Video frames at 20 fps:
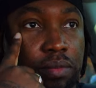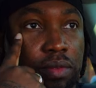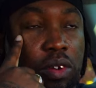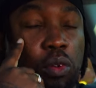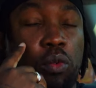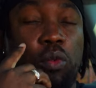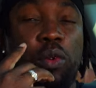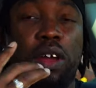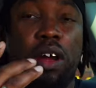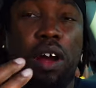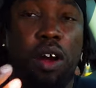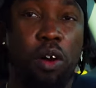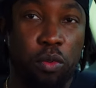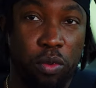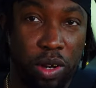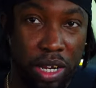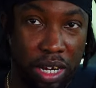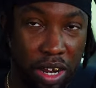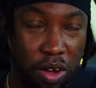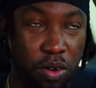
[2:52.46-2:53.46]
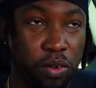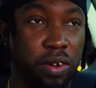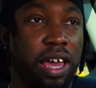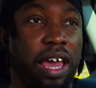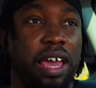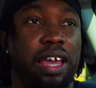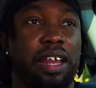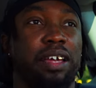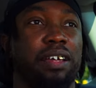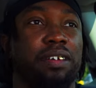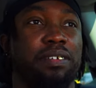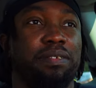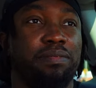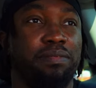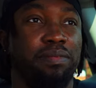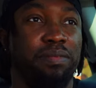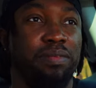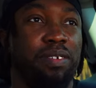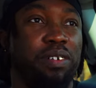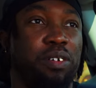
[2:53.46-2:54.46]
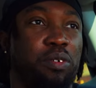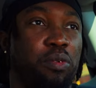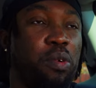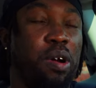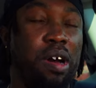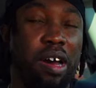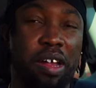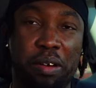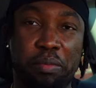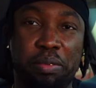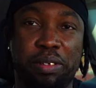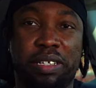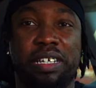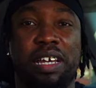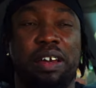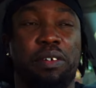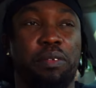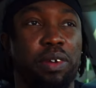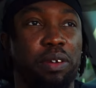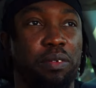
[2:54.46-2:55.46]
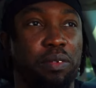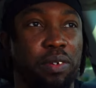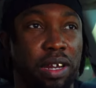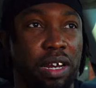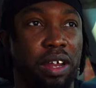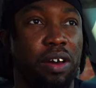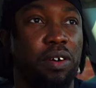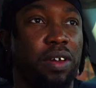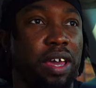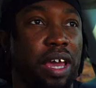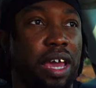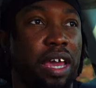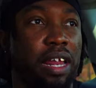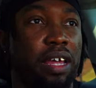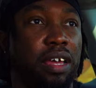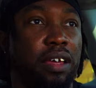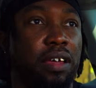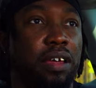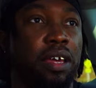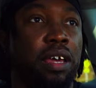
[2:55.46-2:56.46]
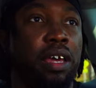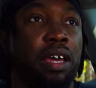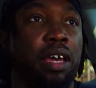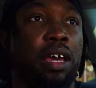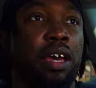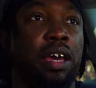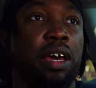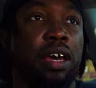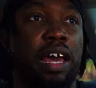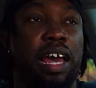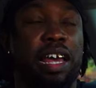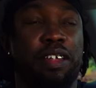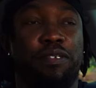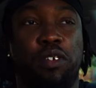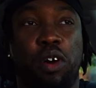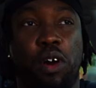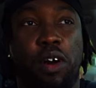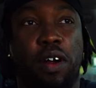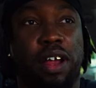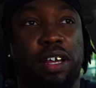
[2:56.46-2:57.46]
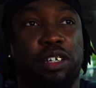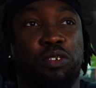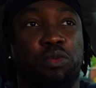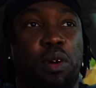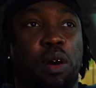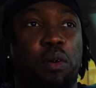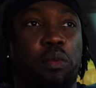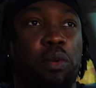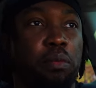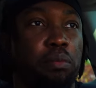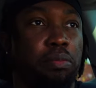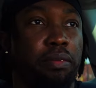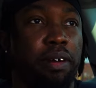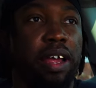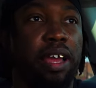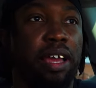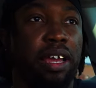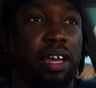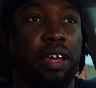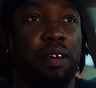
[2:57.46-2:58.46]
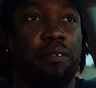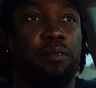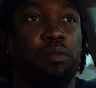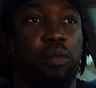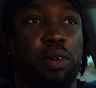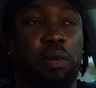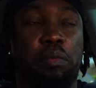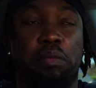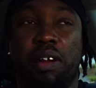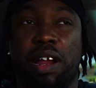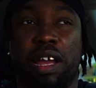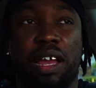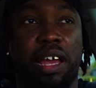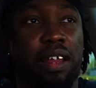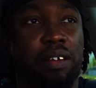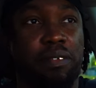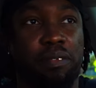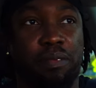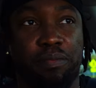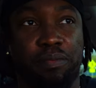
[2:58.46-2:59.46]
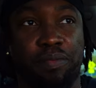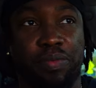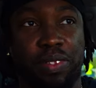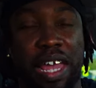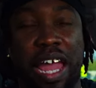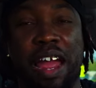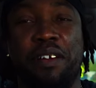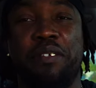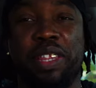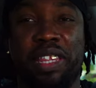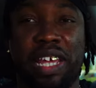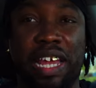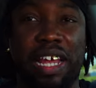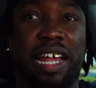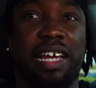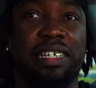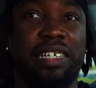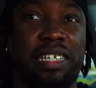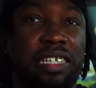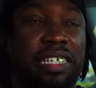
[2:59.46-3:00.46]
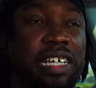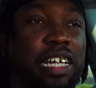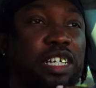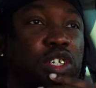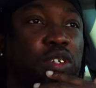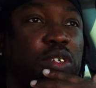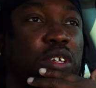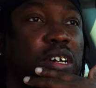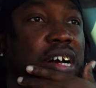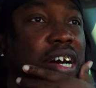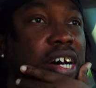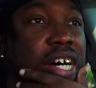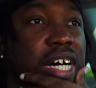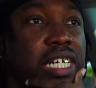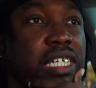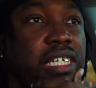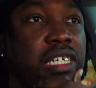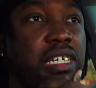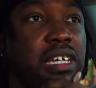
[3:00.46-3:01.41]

We are relocated. 100% we relocated. As far as what we bring in everything that's essential to us.